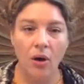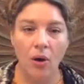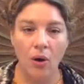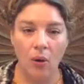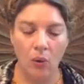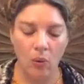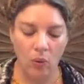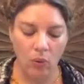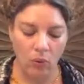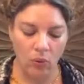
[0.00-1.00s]

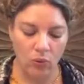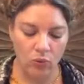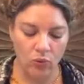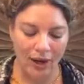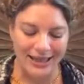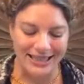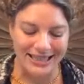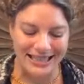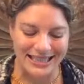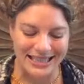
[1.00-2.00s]
Whole
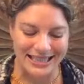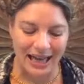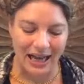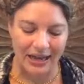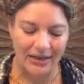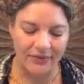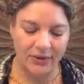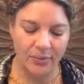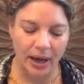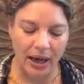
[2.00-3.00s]
right side
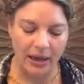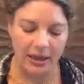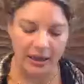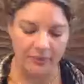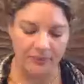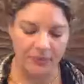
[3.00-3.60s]
of the body.